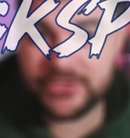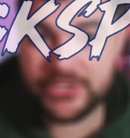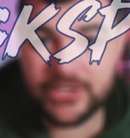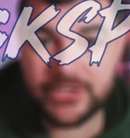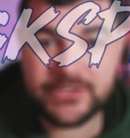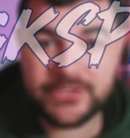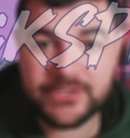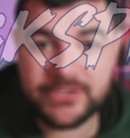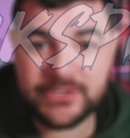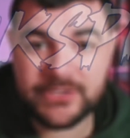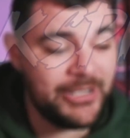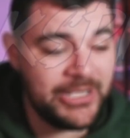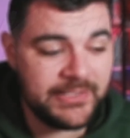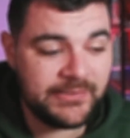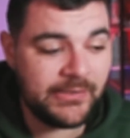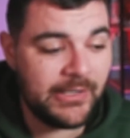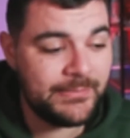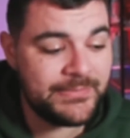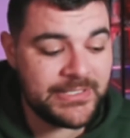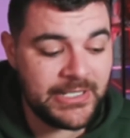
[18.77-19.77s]
videos so many
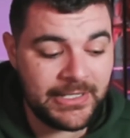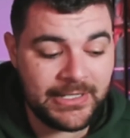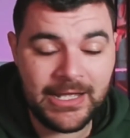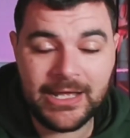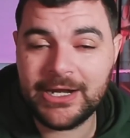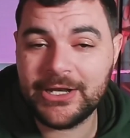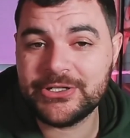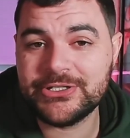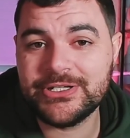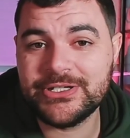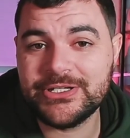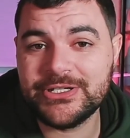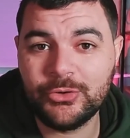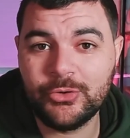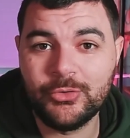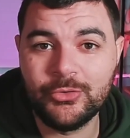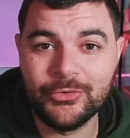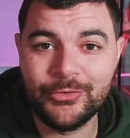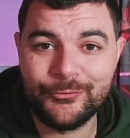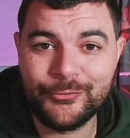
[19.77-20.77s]
times that I can't actually
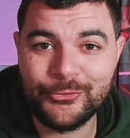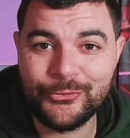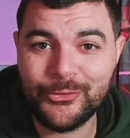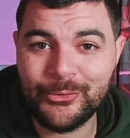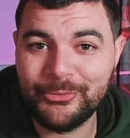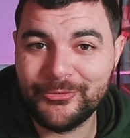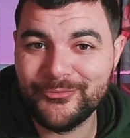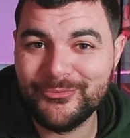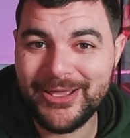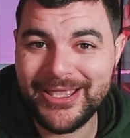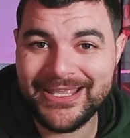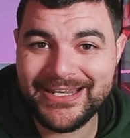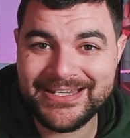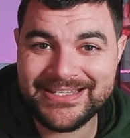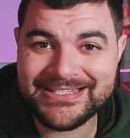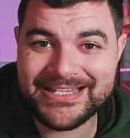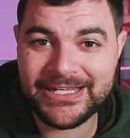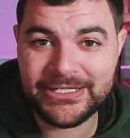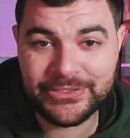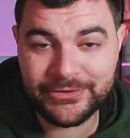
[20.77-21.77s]
recall off the top of my head
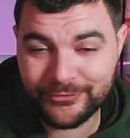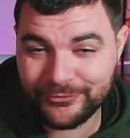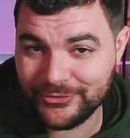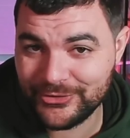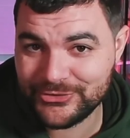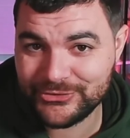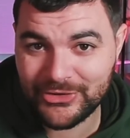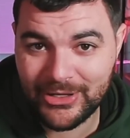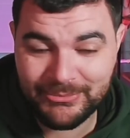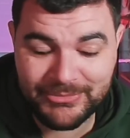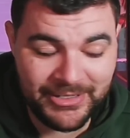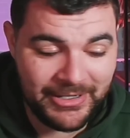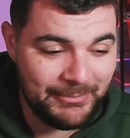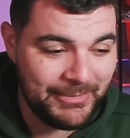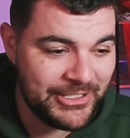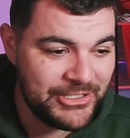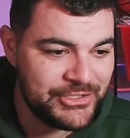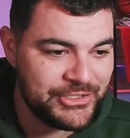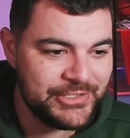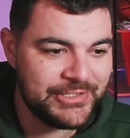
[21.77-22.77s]
exactly the first time that I
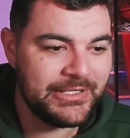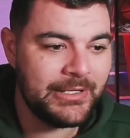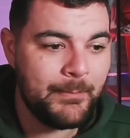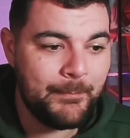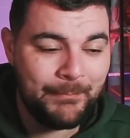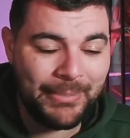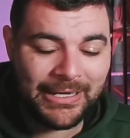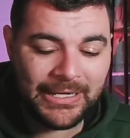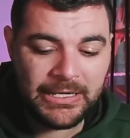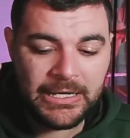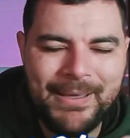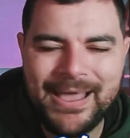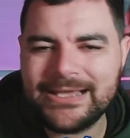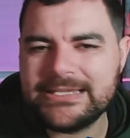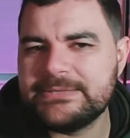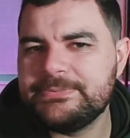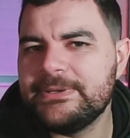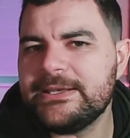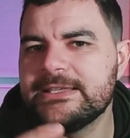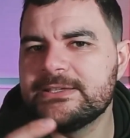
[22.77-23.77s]
mentioned it. But
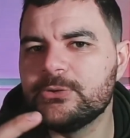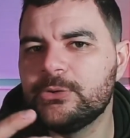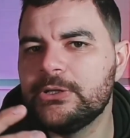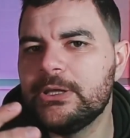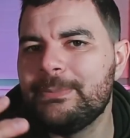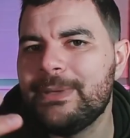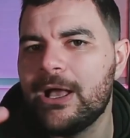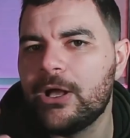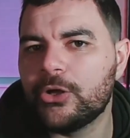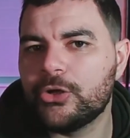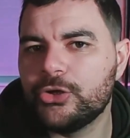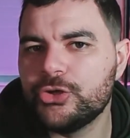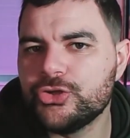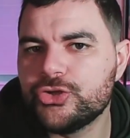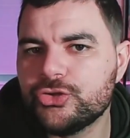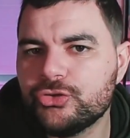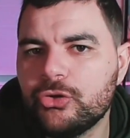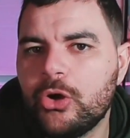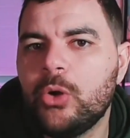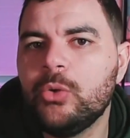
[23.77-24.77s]
backspin is all about
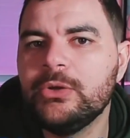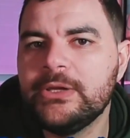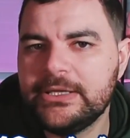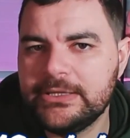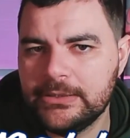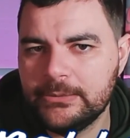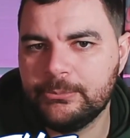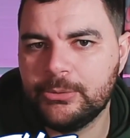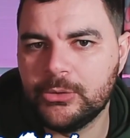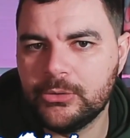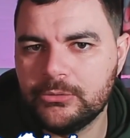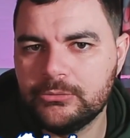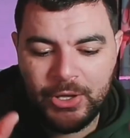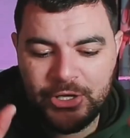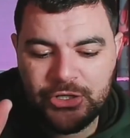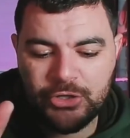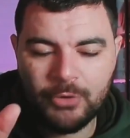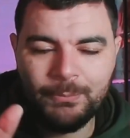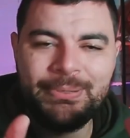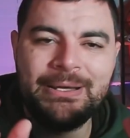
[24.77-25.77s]
controlling the ball.
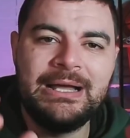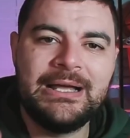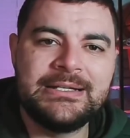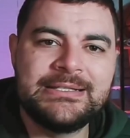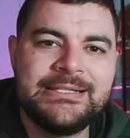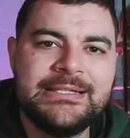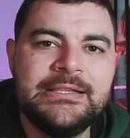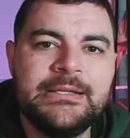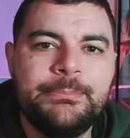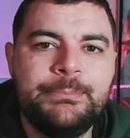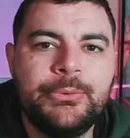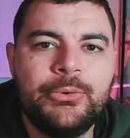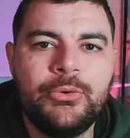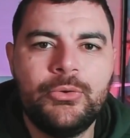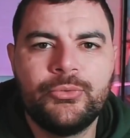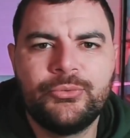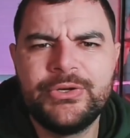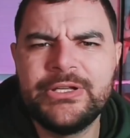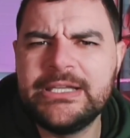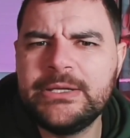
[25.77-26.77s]
When you're passing the
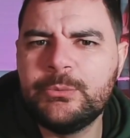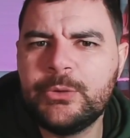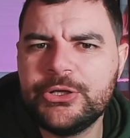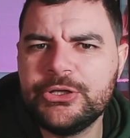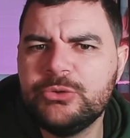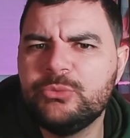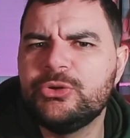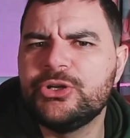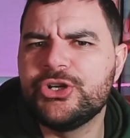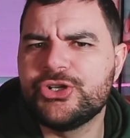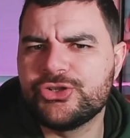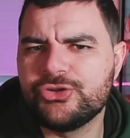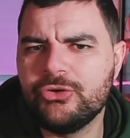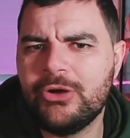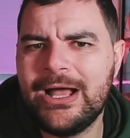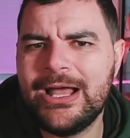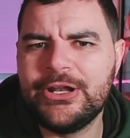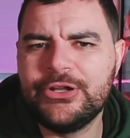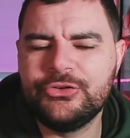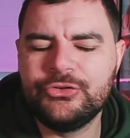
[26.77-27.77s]
ball, really what you want to
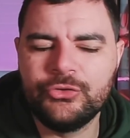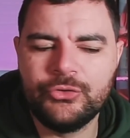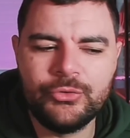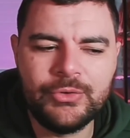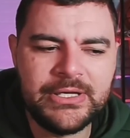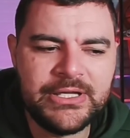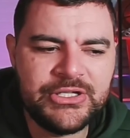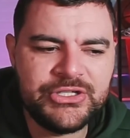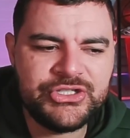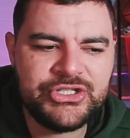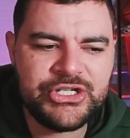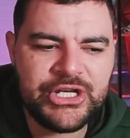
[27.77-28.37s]
try to do is